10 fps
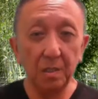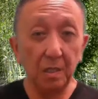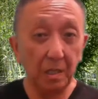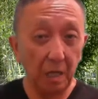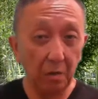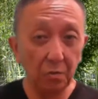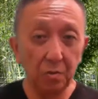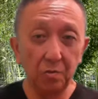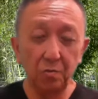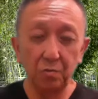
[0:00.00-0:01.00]
allows
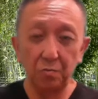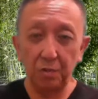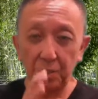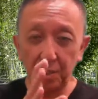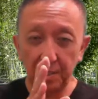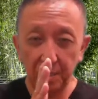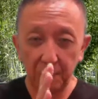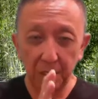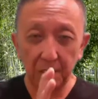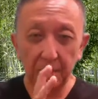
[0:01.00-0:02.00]
you to reach a
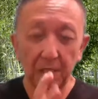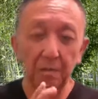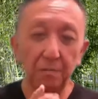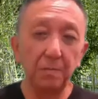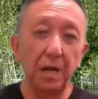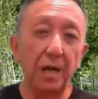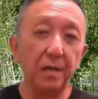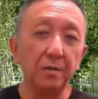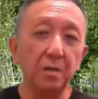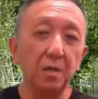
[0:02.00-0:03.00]
certain state of mind